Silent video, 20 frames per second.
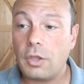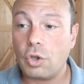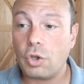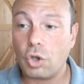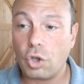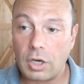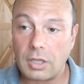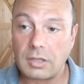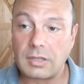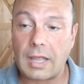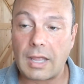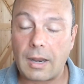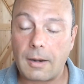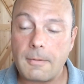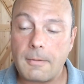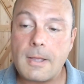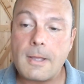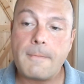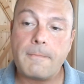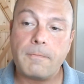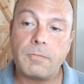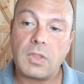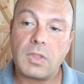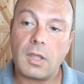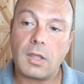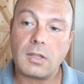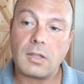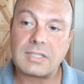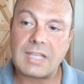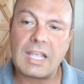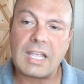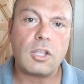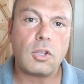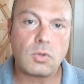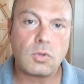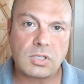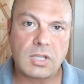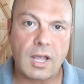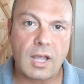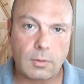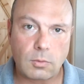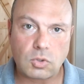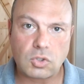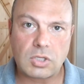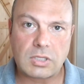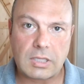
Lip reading: You're good at that. The saying you suck was